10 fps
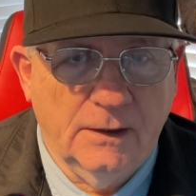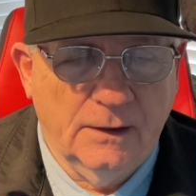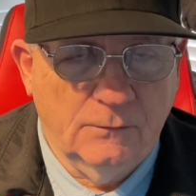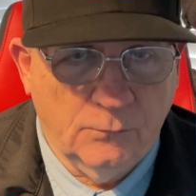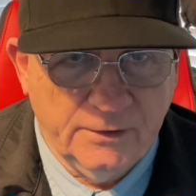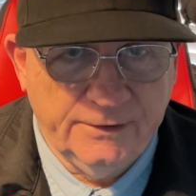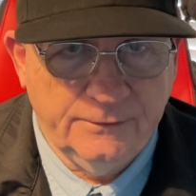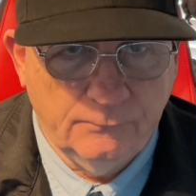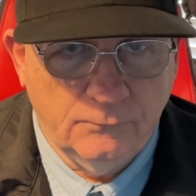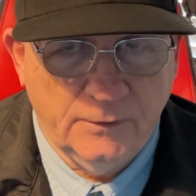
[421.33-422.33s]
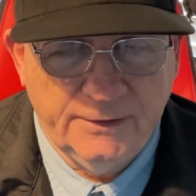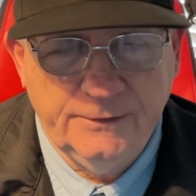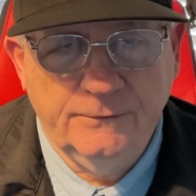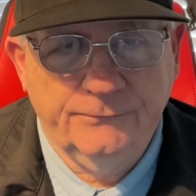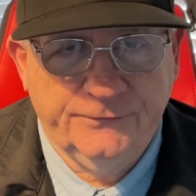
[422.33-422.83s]
what
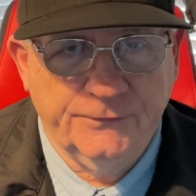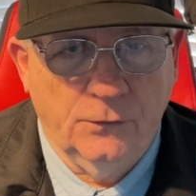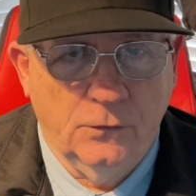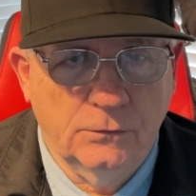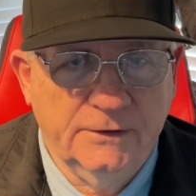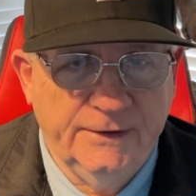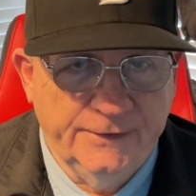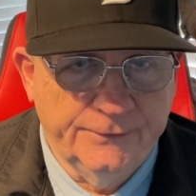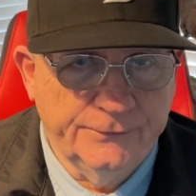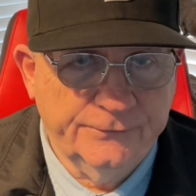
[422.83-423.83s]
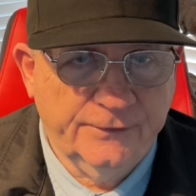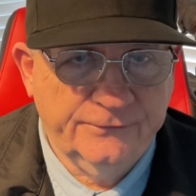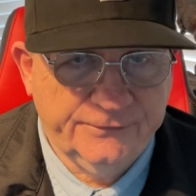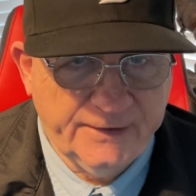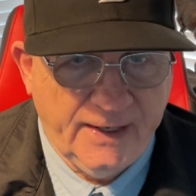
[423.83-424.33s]
you have sold is
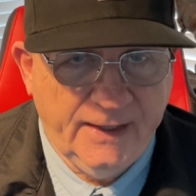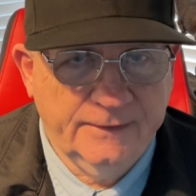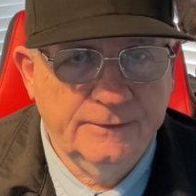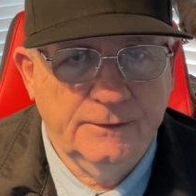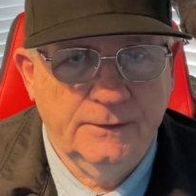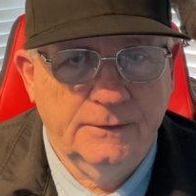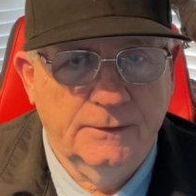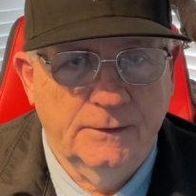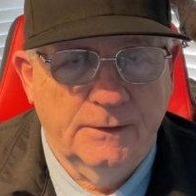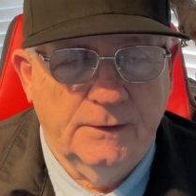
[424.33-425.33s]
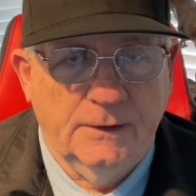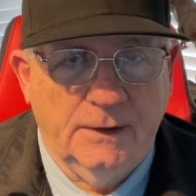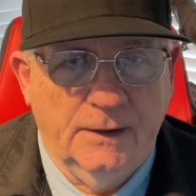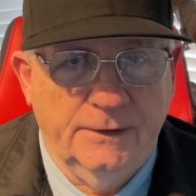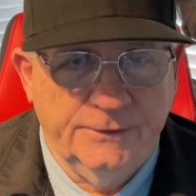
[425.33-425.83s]
Stan.
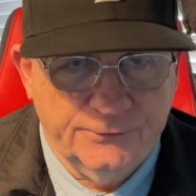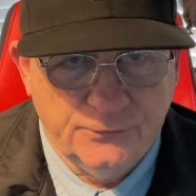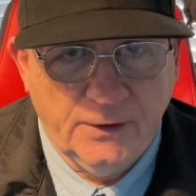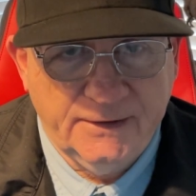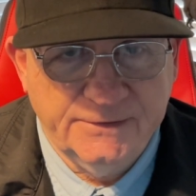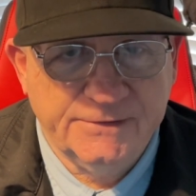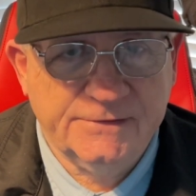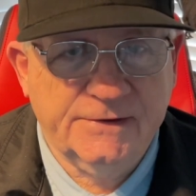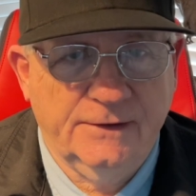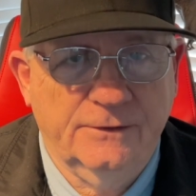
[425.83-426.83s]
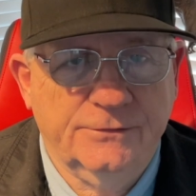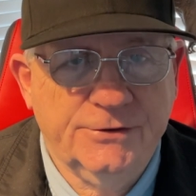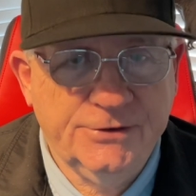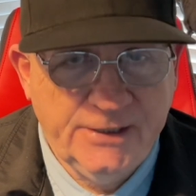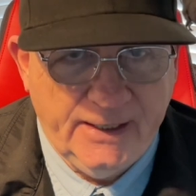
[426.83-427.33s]
You tried to sell
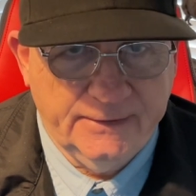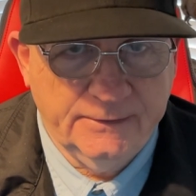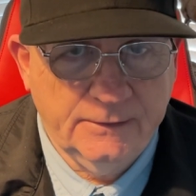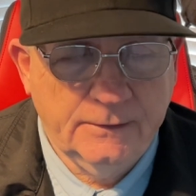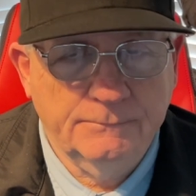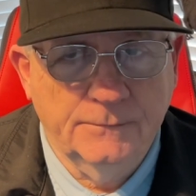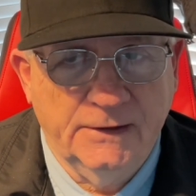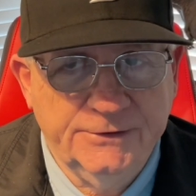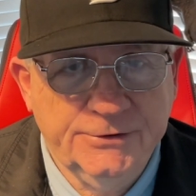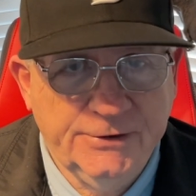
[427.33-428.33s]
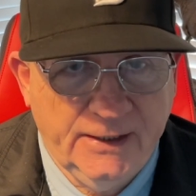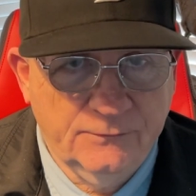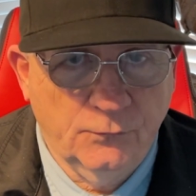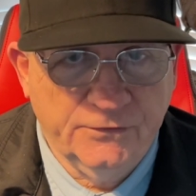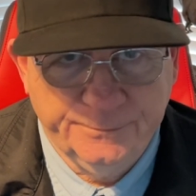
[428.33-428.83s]
Shen, but
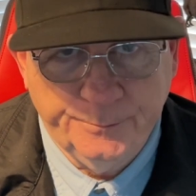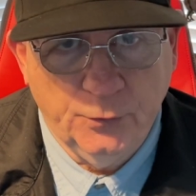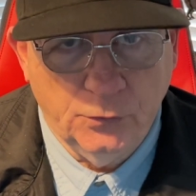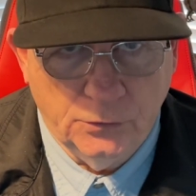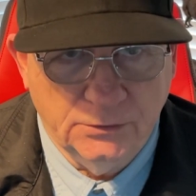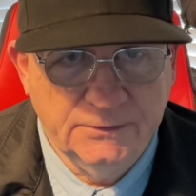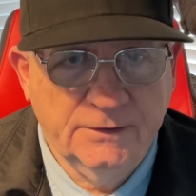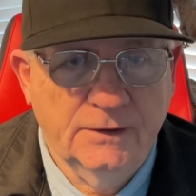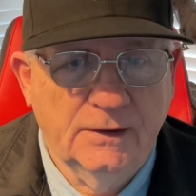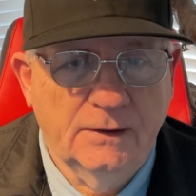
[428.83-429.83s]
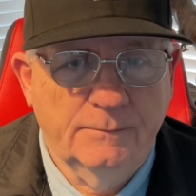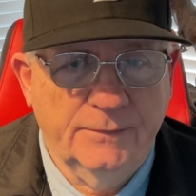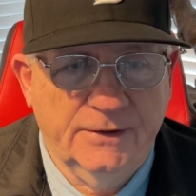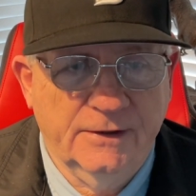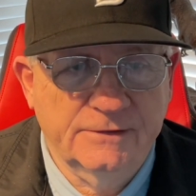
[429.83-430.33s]
Shen was pulled
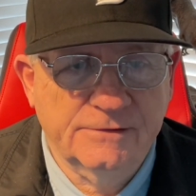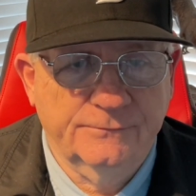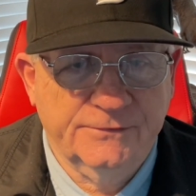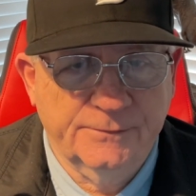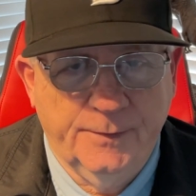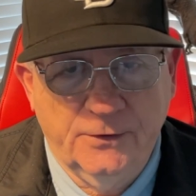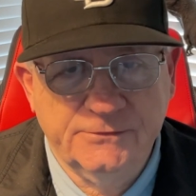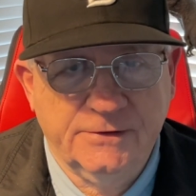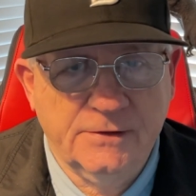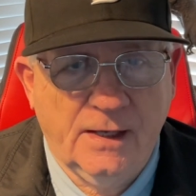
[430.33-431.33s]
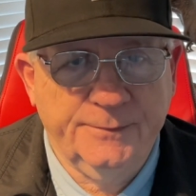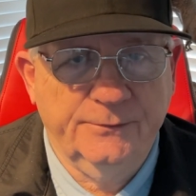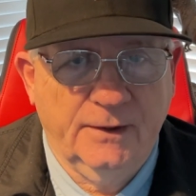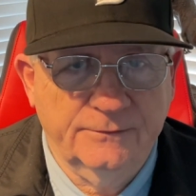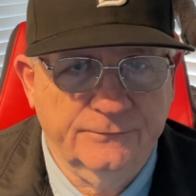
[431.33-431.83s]
because of supposed
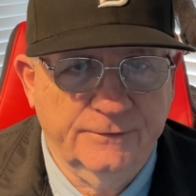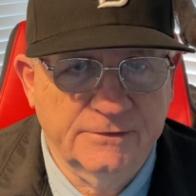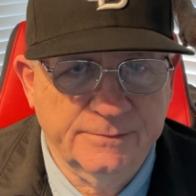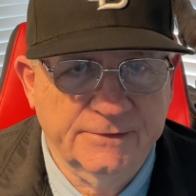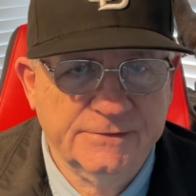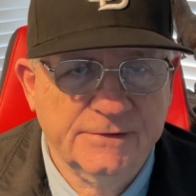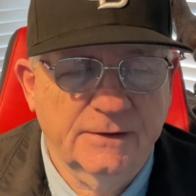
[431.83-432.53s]
copyright infringements.